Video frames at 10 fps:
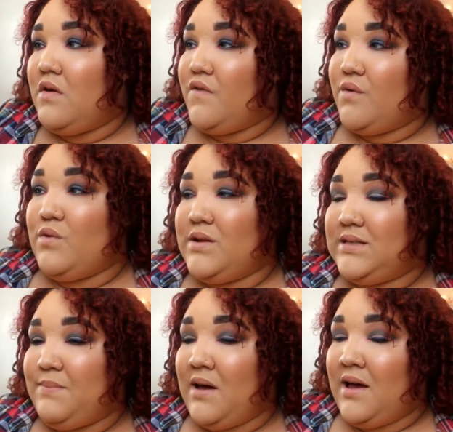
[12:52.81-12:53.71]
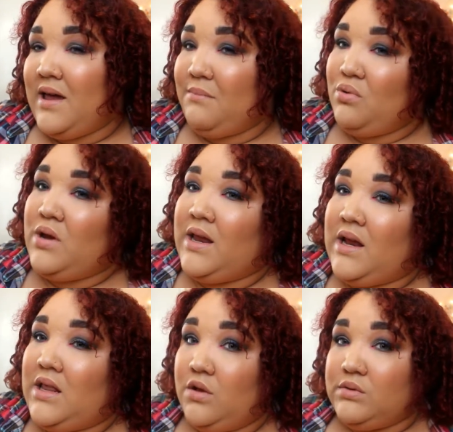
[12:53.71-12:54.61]
from one spot and put
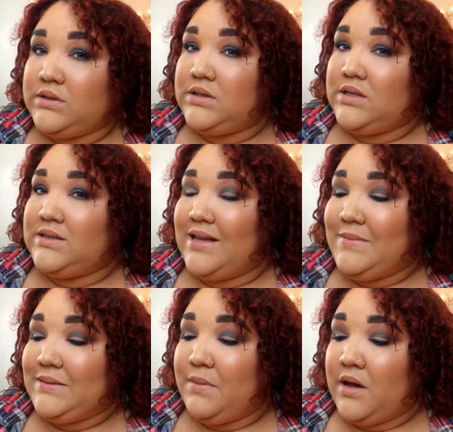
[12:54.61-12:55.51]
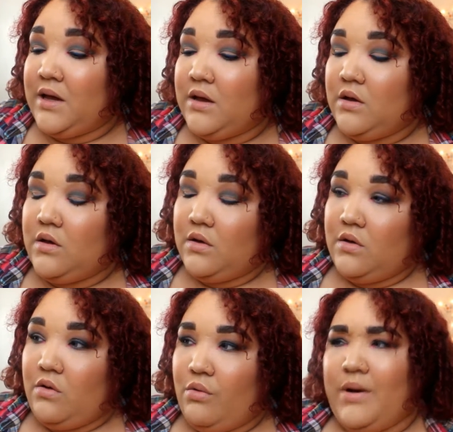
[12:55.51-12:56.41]
it close to the same spot,
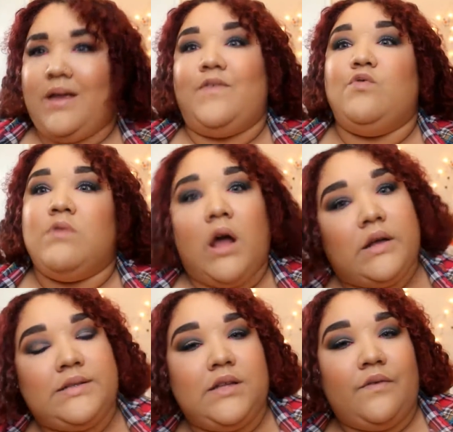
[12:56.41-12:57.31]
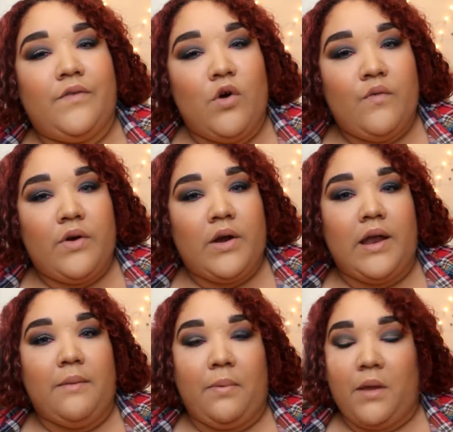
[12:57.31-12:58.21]
or if you knock stuff over
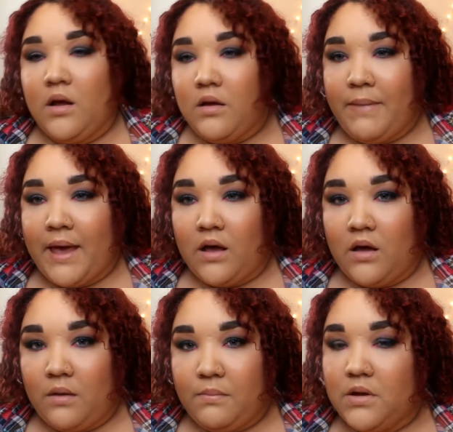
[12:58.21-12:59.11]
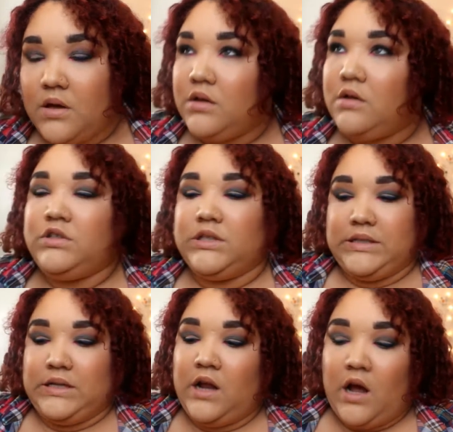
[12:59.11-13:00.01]
and pick it back up, don't
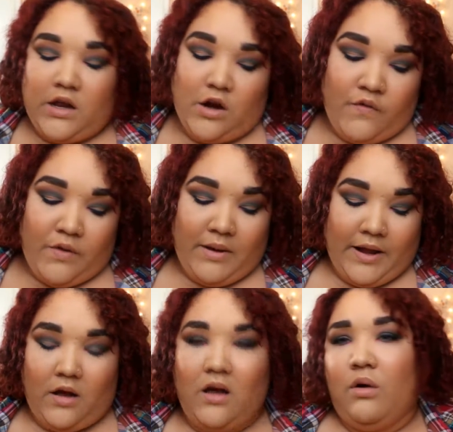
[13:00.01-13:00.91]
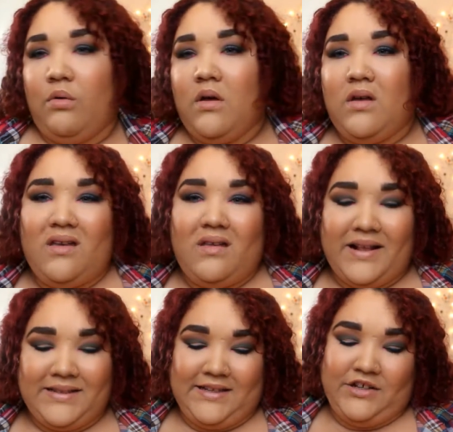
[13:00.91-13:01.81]
just knock it over and be like, oh,
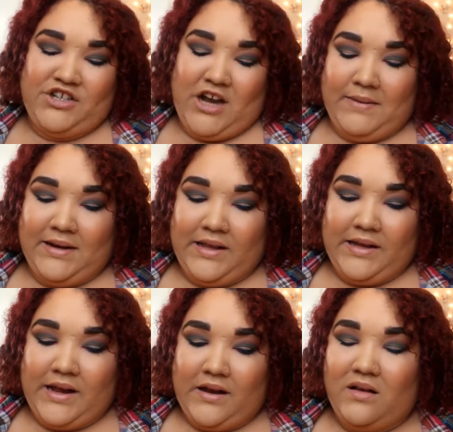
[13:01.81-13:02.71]
that's their job to clean that